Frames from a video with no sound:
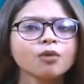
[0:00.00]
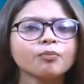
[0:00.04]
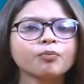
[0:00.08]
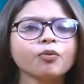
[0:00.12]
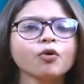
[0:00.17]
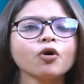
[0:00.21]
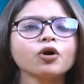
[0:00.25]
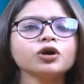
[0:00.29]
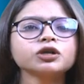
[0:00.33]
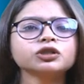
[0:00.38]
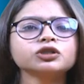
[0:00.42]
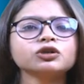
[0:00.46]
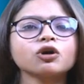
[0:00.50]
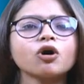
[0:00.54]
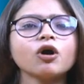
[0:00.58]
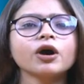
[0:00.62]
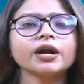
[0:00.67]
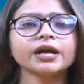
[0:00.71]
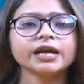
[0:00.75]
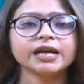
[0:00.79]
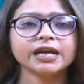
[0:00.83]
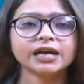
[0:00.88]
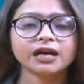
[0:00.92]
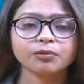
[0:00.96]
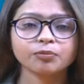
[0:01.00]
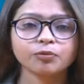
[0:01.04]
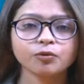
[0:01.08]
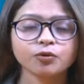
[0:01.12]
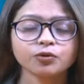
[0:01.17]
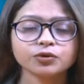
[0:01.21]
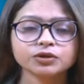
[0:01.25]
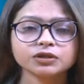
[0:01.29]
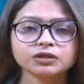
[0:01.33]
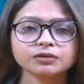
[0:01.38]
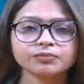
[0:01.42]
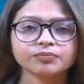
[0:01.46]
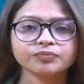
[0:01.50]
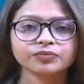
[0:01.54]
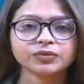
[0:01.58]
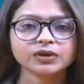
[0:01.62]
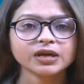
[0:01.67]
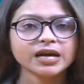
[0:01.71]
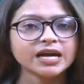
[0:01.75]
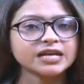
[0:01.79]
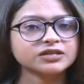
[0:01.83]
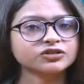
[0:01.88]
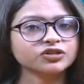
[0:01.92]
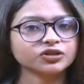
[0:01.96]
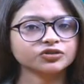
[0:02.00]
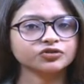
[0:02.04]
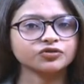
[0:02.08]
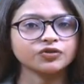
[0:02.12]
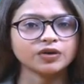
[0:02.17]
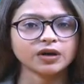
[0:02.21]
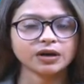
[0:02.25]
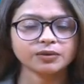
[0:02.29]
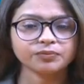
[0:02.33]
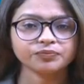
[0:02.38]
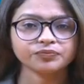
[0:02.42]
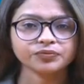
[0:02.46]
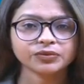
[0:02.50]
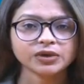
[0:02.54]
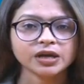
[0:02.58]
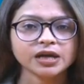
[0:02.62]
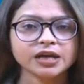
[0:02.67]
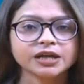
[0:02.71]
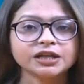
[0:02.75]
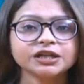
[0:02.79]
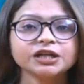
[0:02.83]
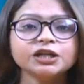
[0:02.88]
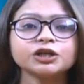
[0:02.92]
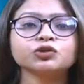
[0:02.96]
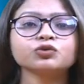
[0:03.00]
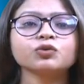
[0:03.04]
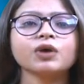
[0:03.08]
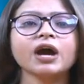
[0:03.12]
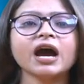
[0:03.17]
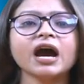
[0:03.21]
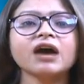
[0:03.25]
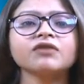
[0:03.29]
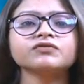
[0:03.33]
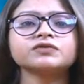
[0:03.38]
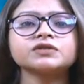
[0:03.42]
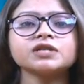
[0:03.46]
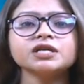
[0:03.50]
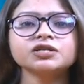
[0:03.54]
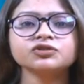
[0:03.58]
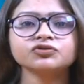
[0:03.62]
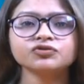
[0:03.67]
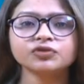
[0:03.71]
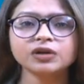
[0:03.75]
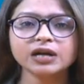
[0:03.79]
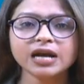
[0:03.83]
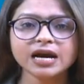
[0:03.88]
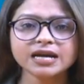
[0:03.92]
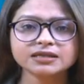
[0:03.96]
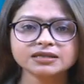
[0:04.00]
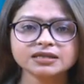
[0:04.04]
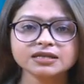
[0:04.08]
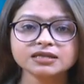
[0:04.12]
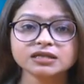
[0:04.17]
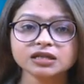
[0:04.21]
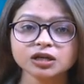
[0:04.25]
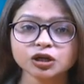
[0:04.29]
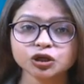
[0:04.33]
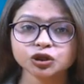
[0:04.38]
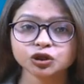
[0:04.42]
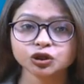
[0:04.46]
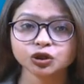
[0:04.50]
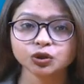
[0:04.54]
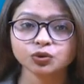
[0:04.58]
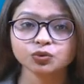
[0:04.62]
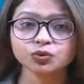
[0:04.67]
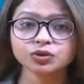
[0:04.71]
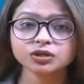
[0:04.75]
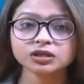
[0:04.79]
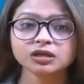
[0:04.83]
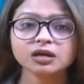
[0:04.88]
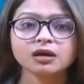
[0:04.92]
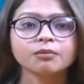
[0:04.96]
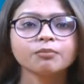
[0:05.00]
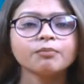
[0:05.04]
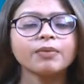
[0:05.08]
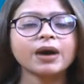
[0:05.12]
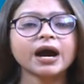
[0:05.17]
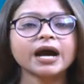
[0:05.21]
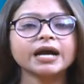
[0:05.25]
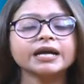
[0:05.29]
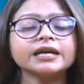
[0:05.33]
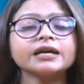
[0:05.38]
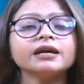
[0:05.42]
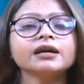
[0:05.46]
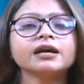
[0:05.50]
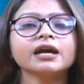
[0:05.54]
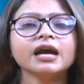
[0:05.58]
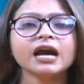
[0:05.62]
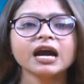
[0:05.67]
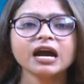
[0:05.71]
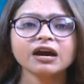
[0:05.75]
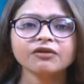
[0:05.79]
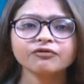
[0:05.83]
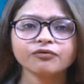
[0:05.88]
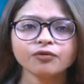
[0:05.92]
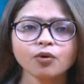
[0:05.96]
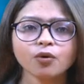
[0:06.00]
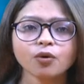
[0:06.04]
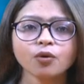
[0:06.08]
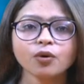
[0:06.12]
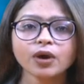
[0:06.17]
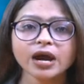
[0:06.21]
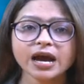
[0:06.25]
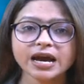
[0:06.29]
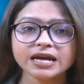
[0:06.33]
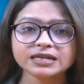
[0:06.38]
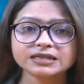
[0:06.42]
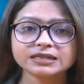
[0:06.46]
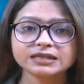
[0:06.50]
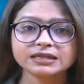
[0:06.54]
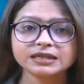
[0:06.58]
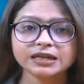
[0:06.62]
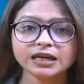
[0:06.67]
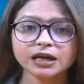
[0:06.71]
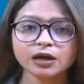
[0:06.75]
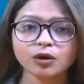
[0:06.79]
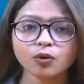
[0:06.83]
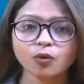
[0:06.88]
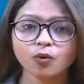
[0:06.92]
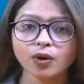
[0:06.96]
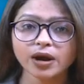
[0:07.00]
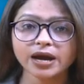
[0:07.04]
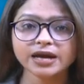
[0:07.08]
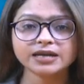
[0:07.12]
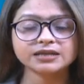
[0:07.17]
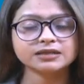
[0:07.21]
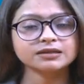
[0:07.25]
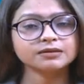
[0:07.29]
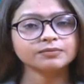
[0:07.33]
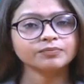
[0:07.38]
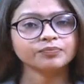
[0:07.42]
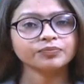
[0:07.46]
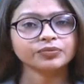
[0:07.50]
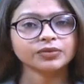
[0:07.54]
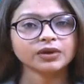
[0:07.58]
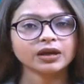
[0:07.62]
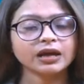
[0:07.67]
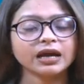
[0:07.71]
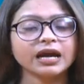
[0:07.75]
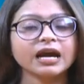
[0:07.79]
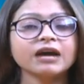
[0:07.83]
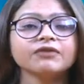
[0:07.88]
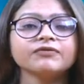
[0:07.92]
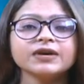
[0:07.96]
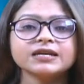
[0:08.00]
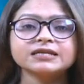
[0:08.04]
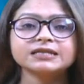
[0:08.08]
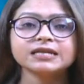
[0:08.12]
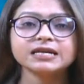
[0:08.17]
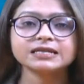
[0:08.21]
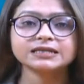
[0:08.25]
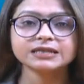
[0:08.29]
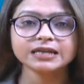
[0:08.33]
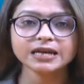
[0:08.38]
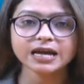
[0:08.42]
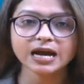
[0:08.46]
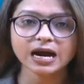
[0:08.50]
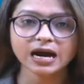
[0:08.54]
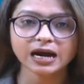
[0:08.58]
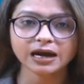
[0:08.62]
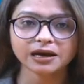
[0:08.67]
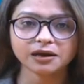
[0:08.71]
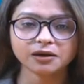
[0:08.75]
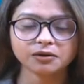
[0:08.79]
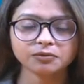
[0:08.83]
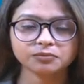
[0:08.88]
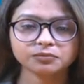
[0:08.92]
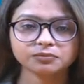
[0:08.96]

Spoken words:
ports or airports, etc. need to have central license issues by FOSCOS, FSSAI.